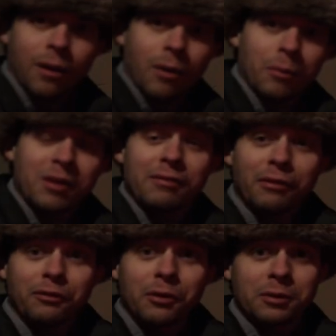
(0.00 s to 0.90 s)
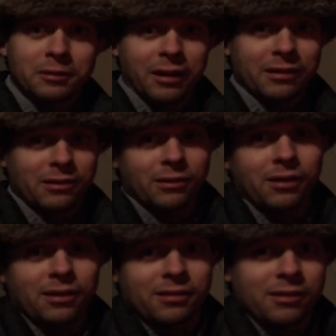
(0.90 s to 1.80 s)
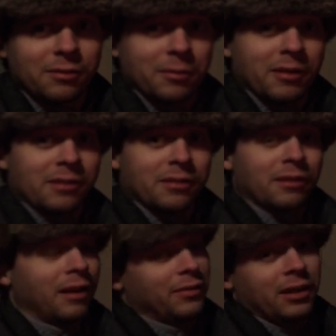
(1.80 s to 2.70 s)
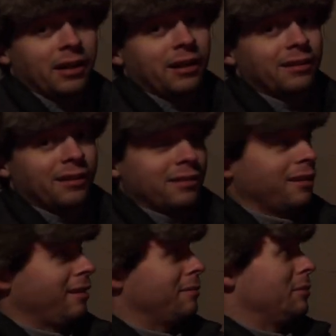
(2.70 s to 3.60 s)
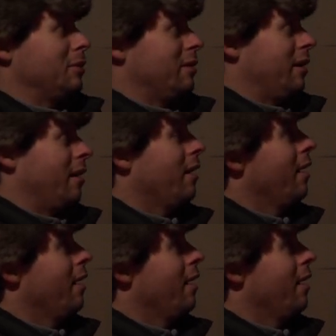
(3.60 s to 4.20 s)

When you have a focal length as long as this one is, you're never going to get the entire moon in there.